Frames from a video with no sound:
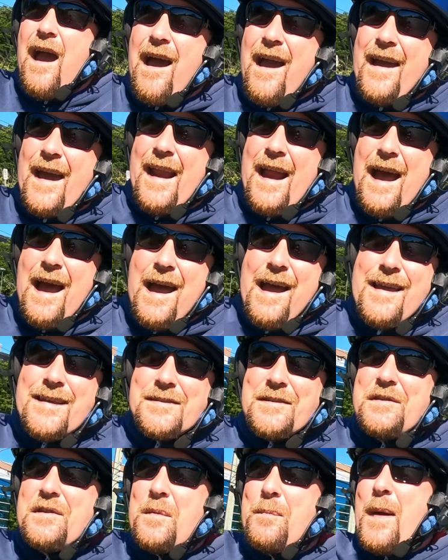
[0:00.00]
I got
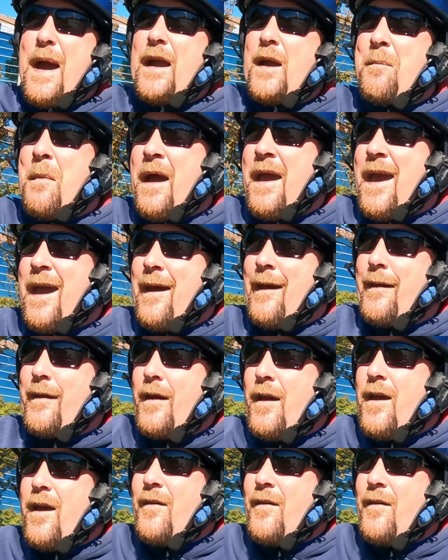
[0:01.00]
eyes in the back of my head.